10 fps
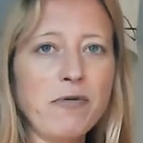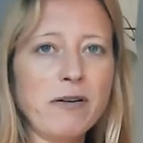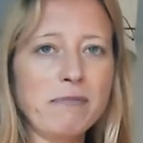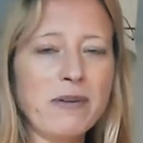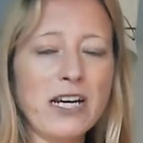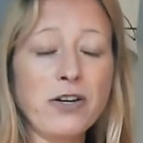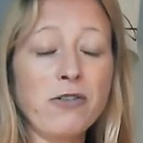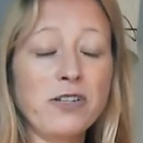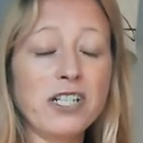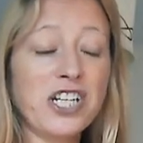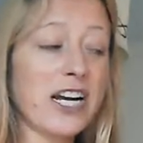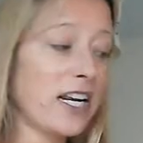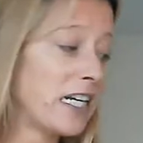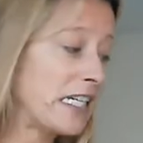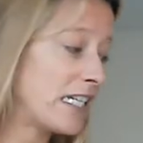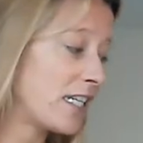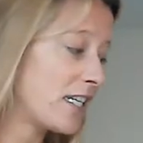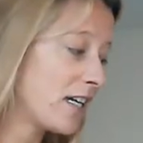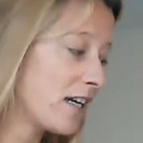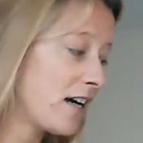a
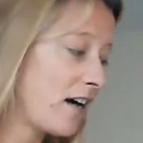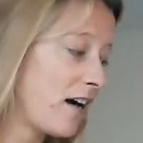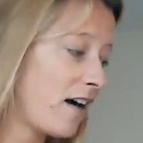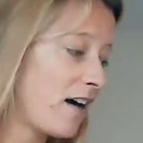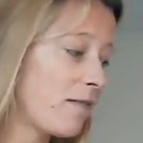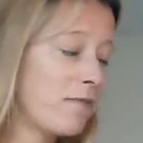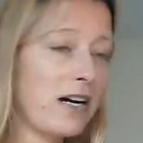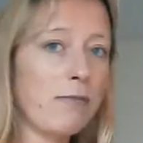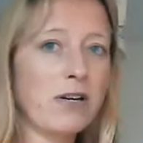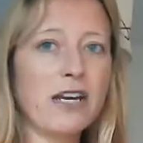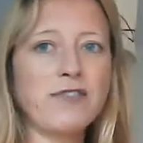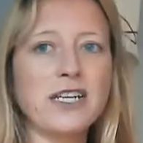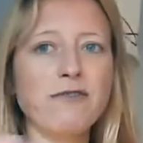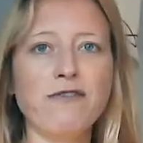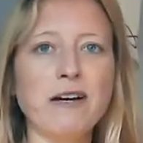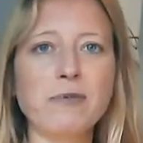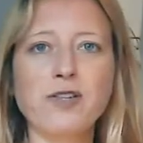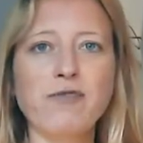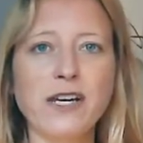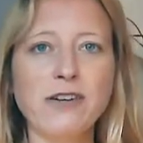cellist, I would love to give you
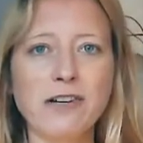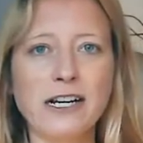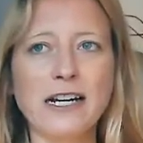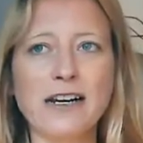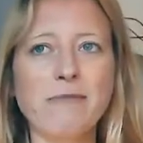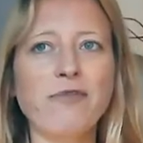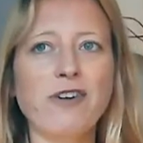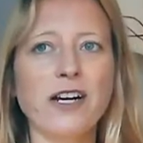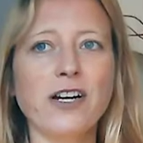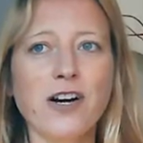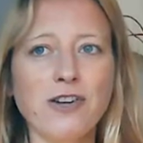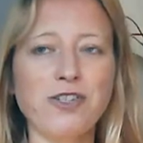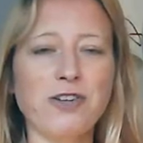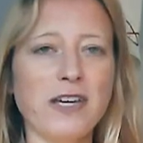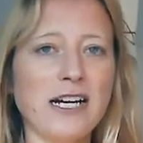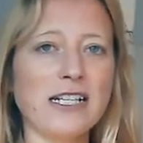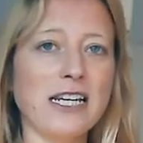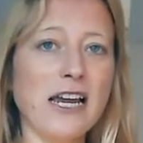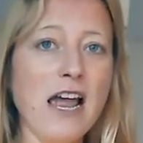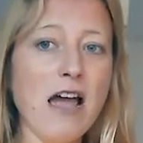fabulous fingering, and I'm afraid I can't do that.
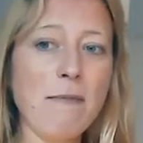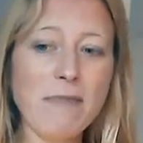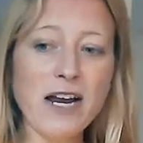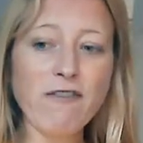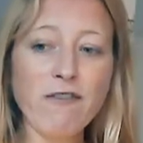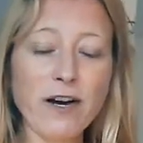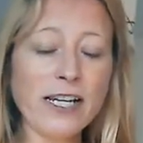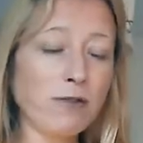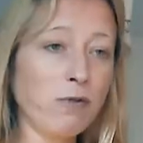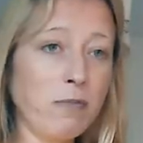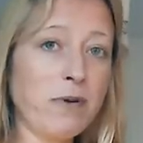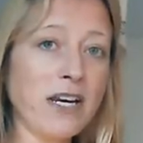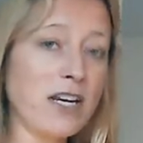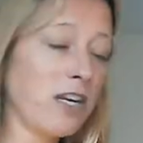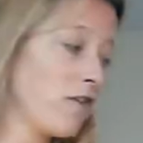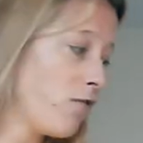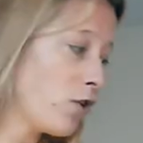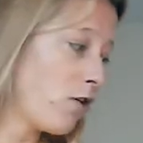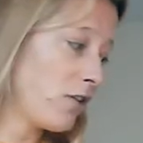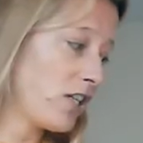My advice would be, you've
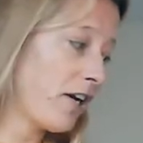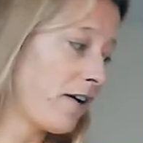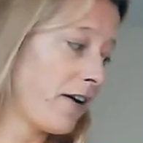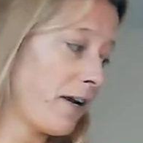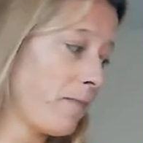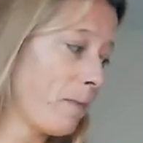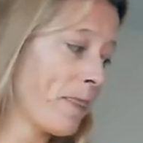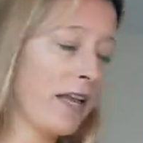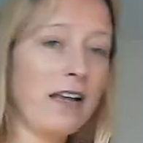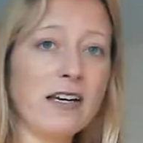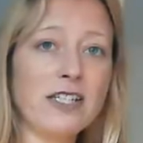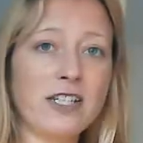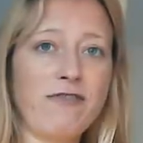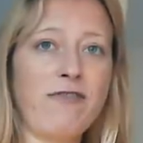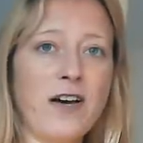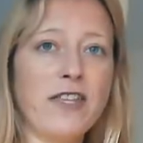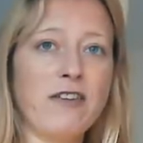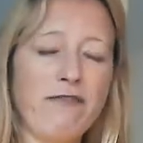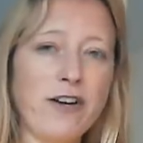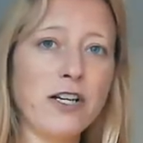got time to find
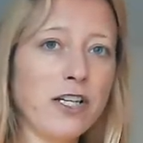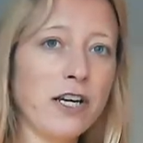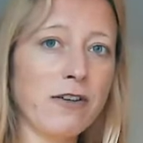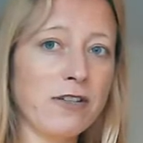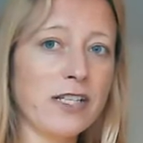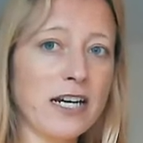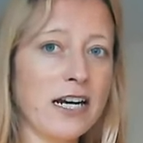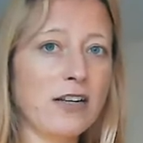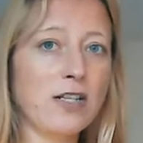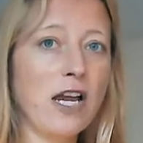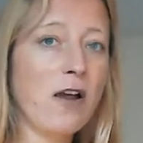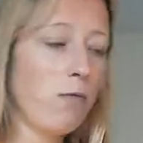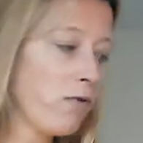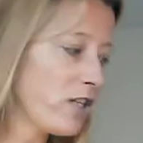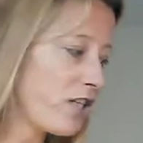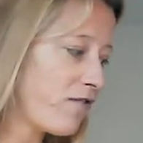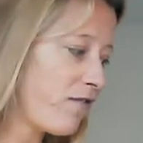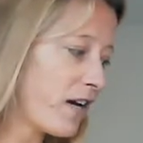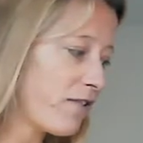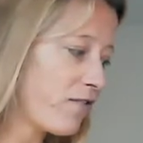the first note. And once you've
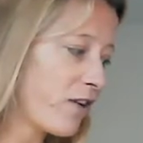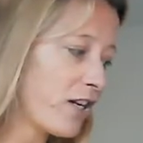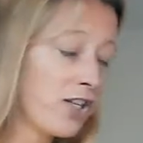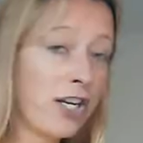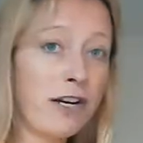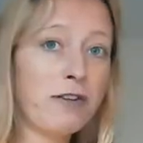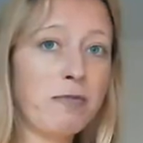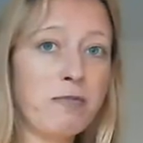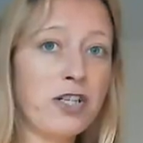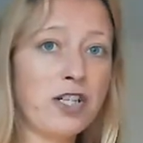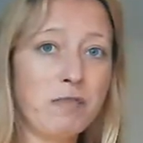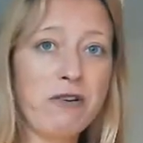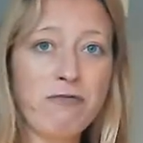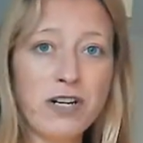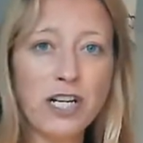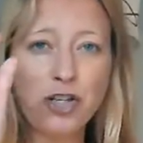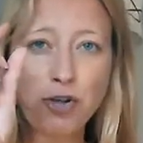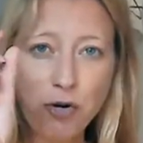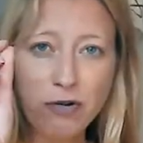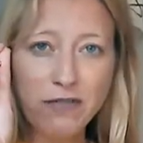found the first note, just be really
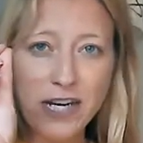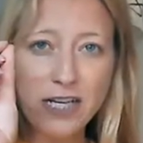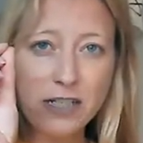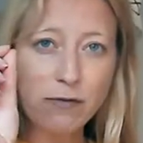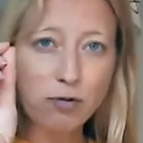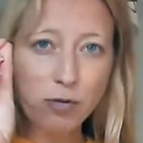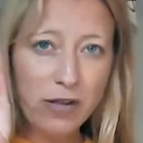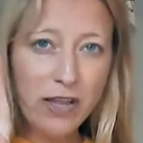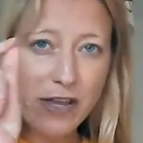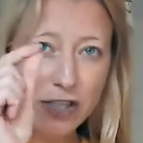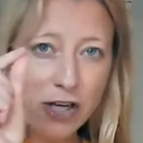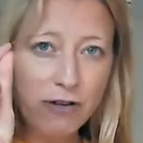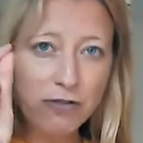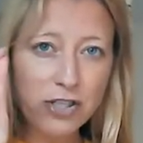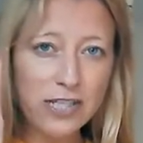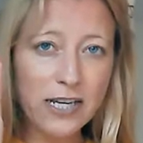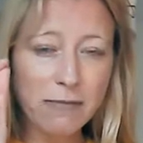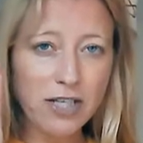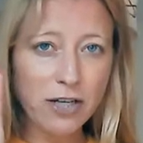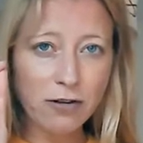sure of the intervals, whether they're tones and
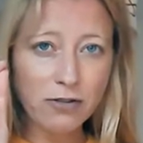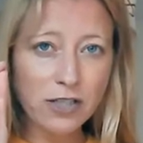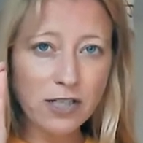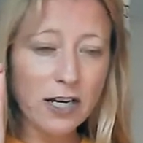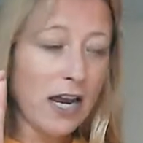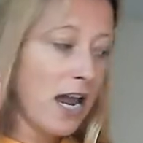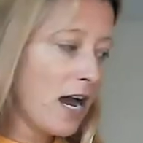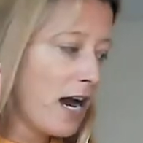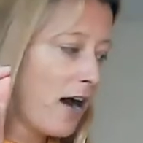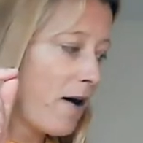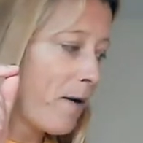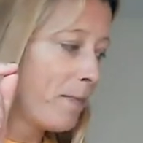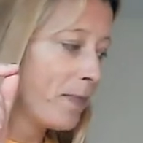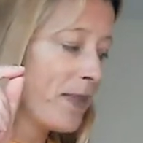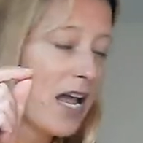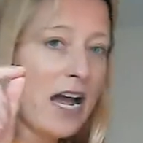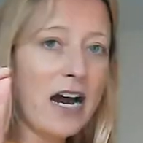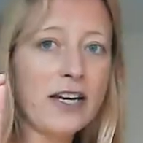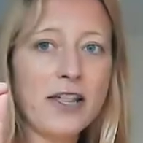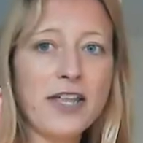semitones. And
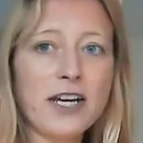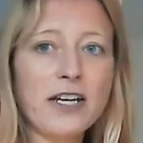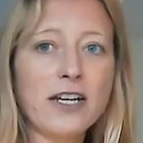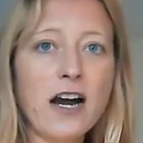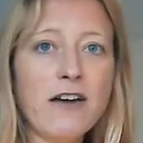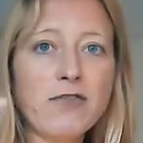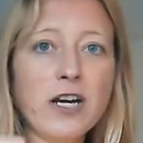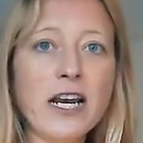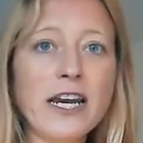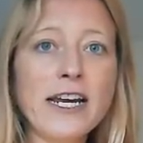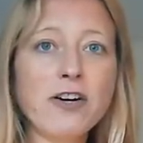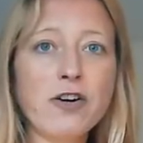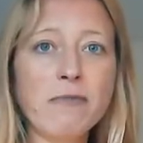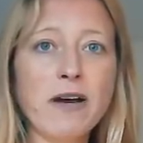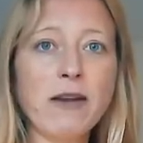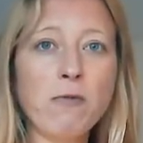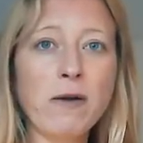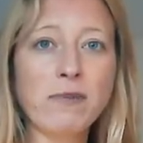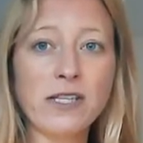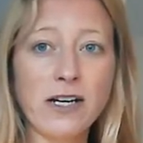I think I've got a link on my
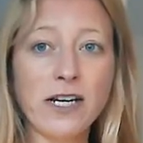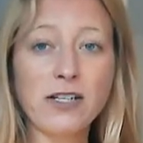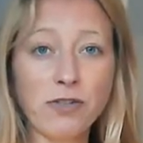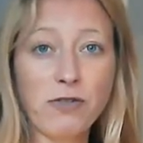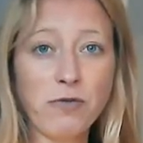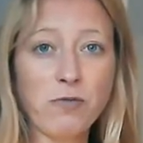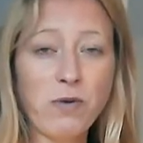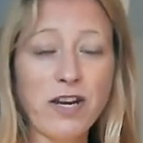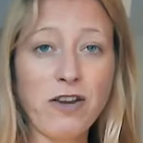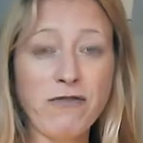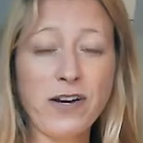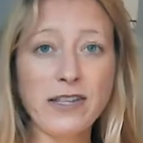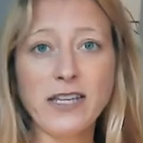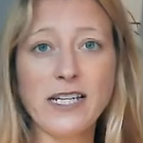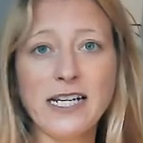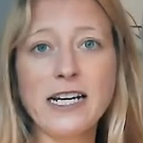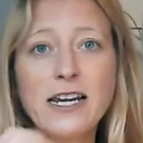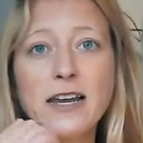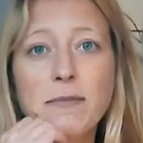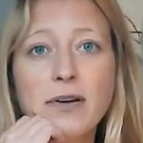website on where you find this
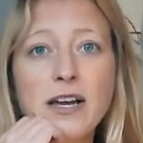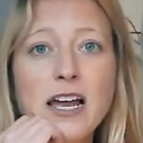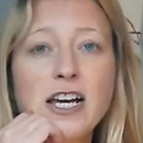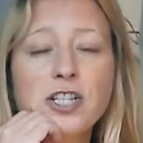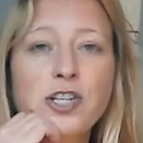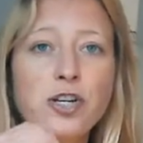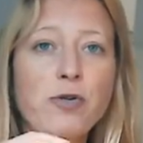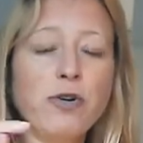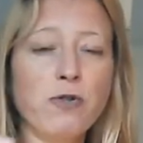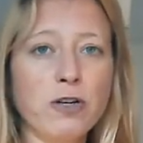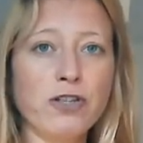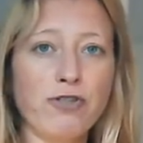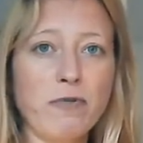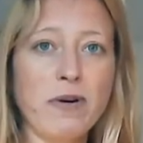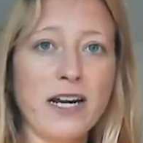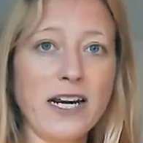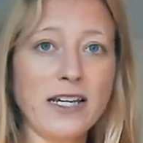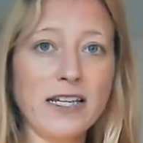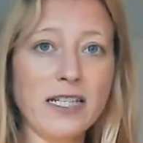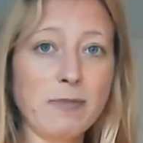clip to an orchestra
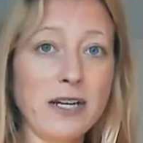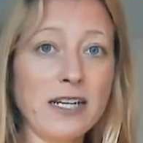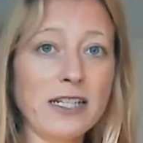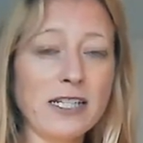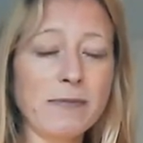playing this piece,